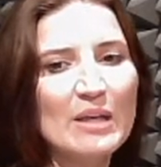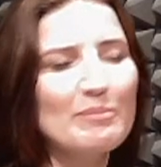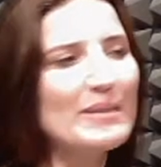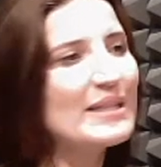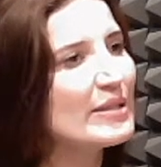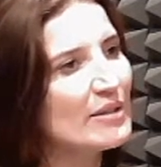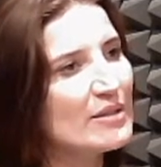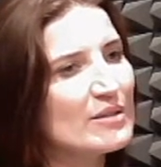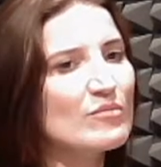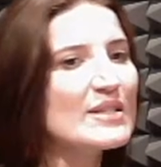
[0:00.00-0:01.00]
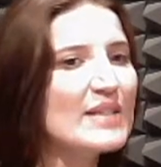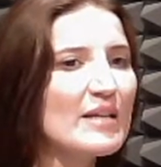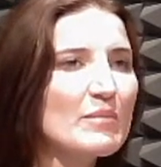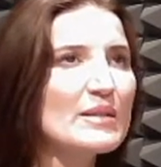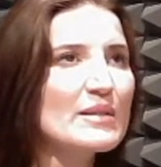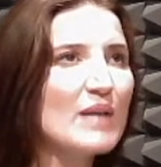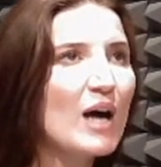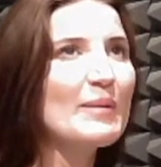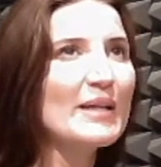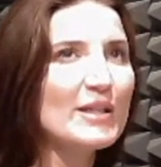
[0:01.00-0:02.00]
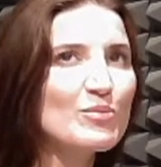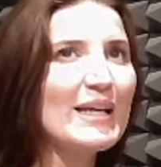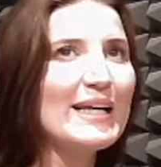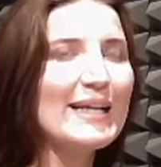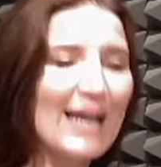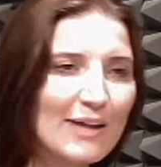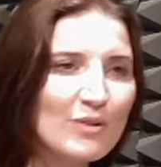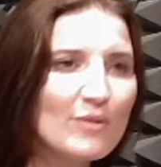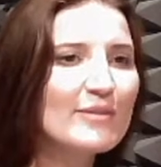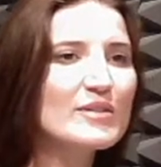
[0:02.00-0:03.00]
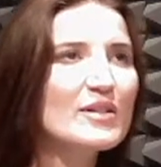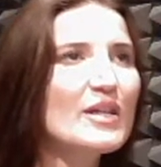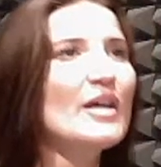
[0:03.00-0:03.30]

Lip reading: bitterness and resentments are because we cannot